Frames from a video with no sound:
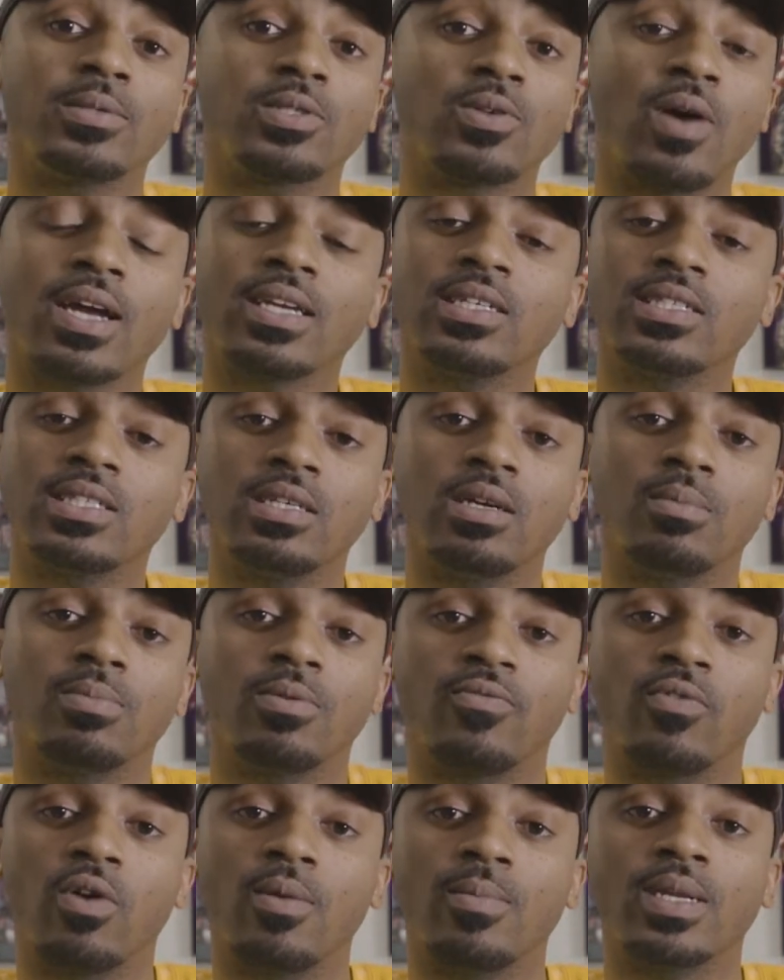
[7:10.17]
So I can see her
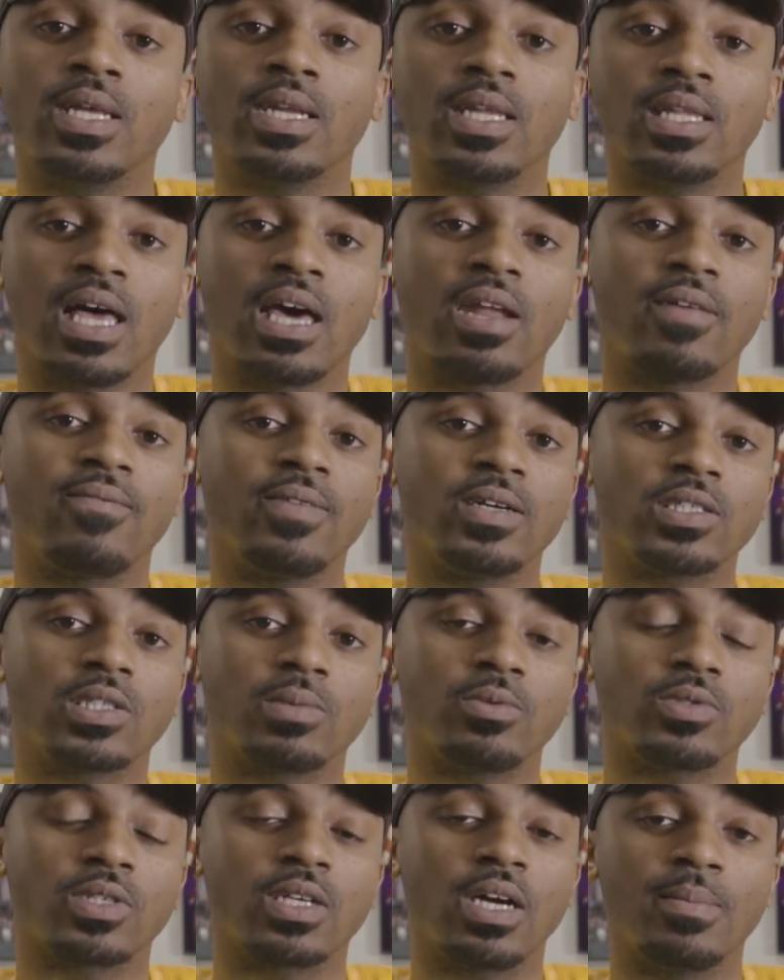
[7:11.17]
performing at a lot of
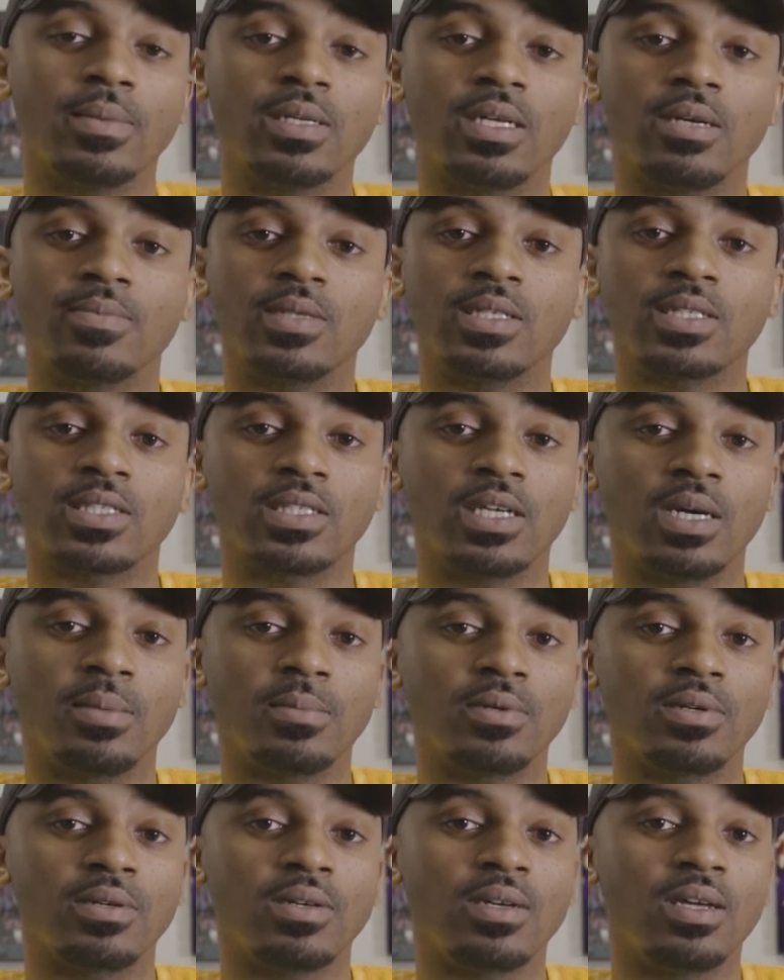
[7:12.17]
festivals coming up this
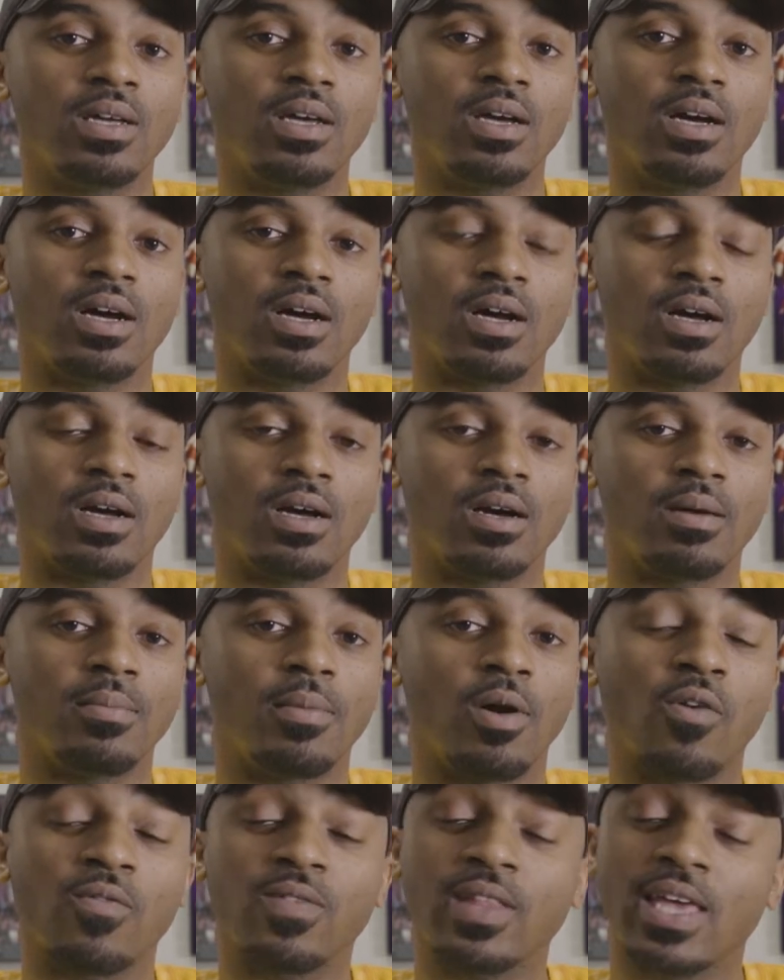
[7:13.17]
summer.
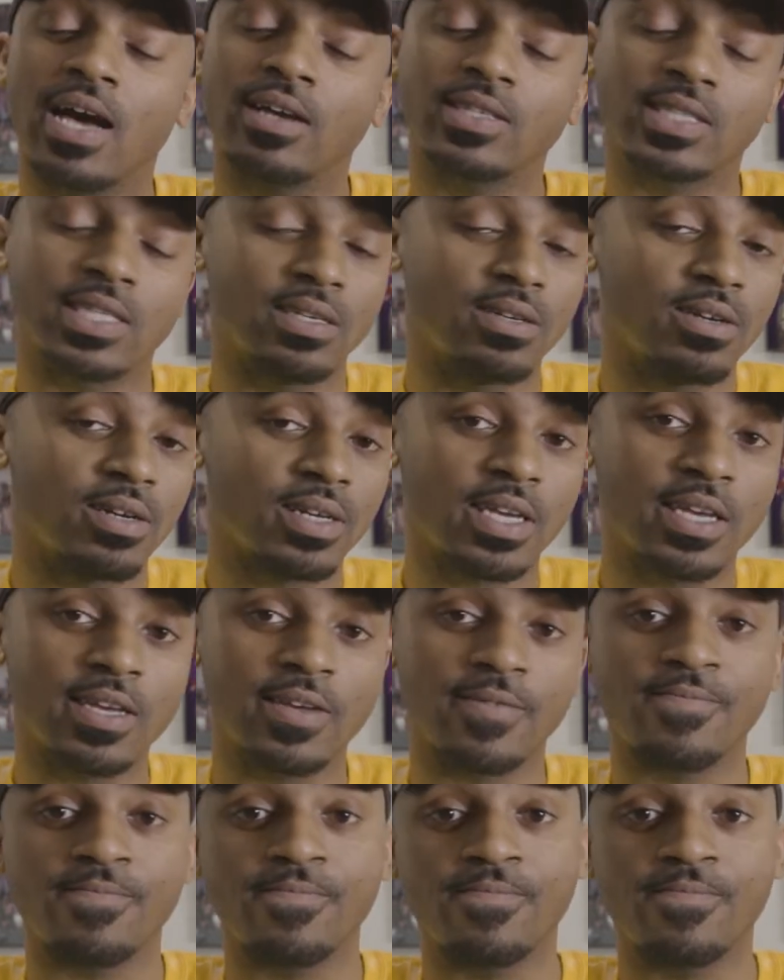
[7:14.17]
Hopefully I'll see her again.